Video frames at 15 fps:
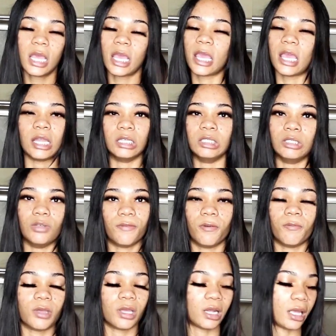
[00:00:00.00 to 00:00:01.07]
And you feel
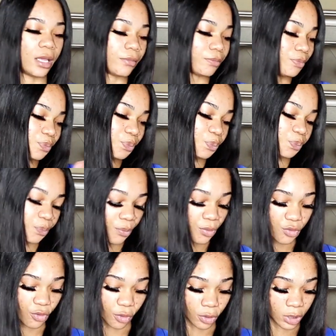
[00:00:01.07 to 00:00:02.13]
me? Like,
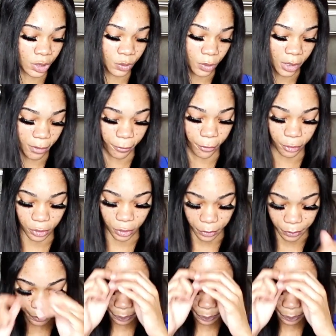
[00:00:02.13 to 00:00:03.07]
so it is whatever. So,